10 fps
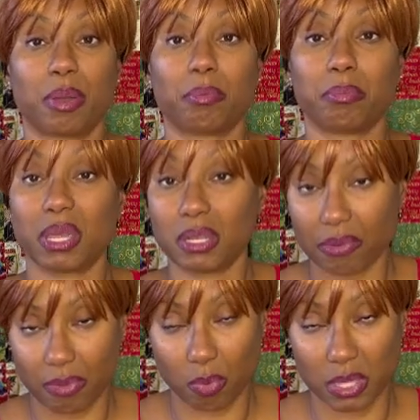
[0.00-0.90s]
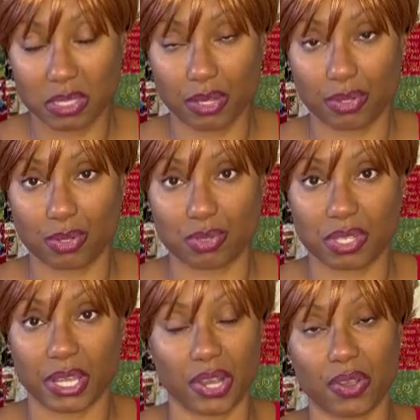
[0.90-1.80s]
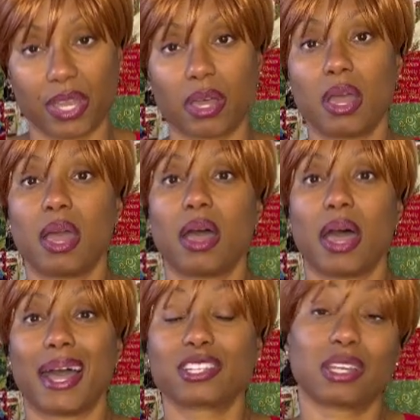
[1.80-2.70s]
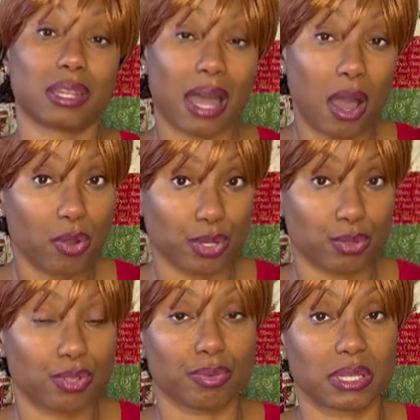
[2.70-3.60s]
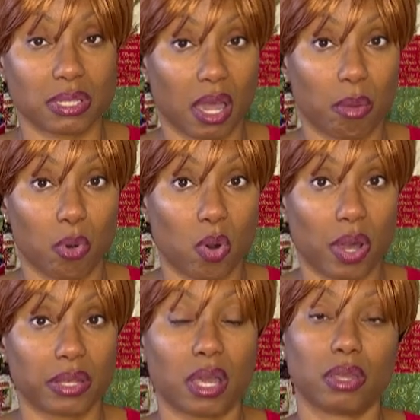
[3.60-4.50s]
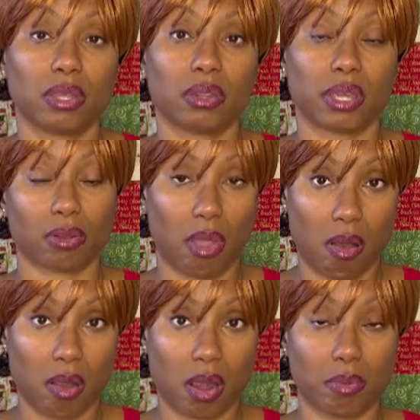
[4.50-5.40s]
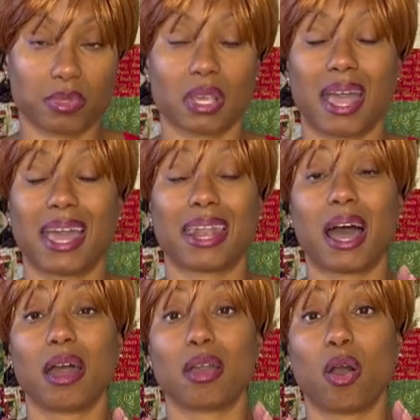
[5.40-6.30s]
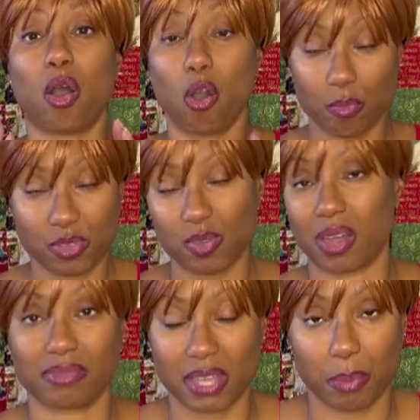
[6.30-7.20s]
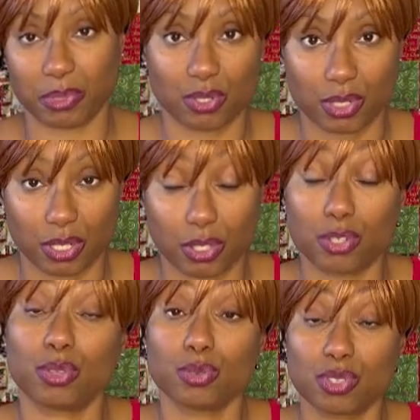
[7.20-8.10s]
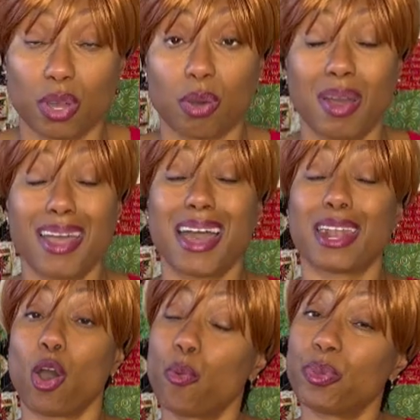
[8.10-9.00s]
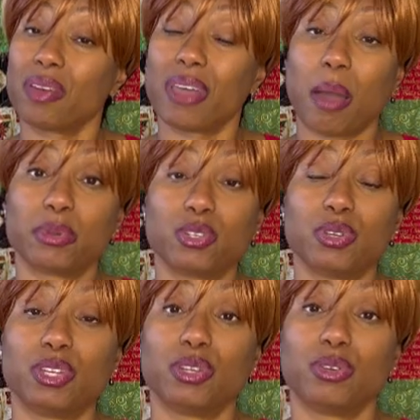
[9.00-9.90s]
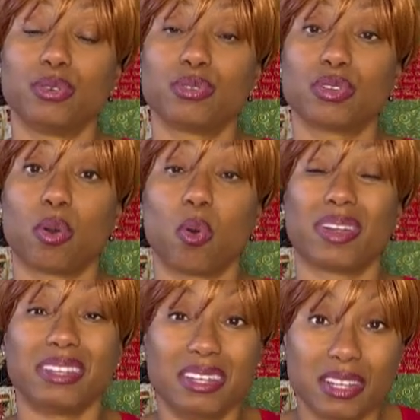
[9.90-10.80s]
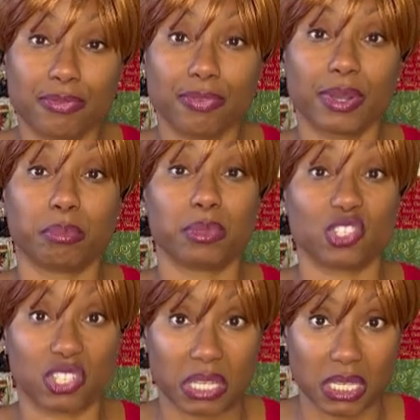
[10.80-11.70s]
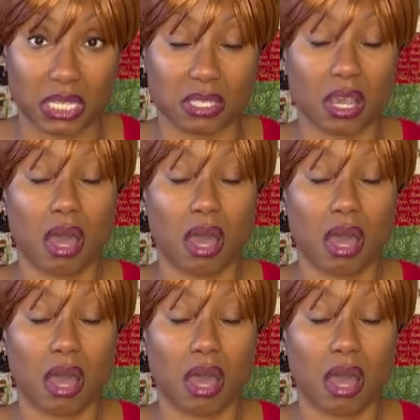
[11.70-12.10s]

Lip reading: Many of the ones here in the Houston area actually allow you to rent time on their long arms, and I hope you have the opportunity to do so, and I hope you have the opportunity to do so on different machines,